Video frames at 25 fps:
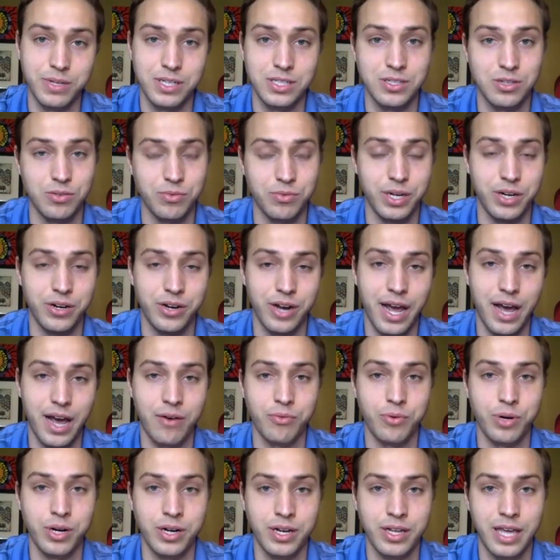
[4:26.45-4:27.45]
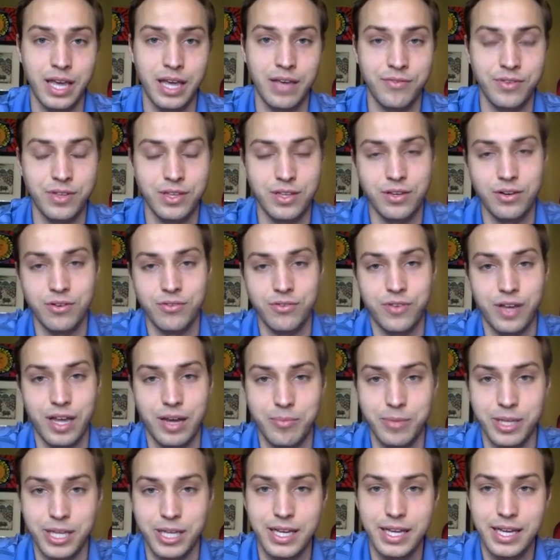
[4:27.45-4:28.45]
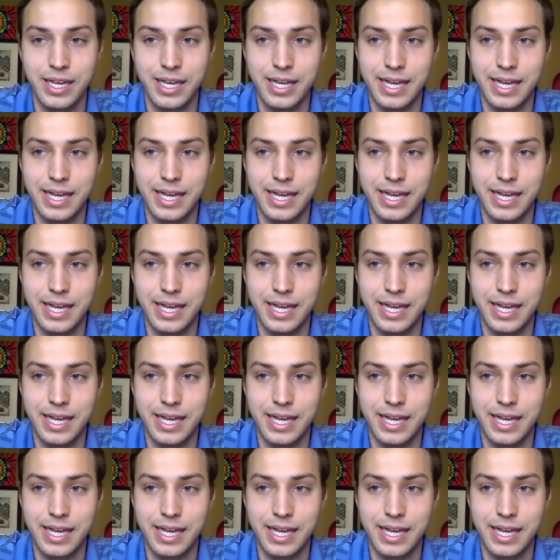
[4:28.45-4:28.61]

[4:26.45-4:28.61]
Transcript: So we are now one KVEO family.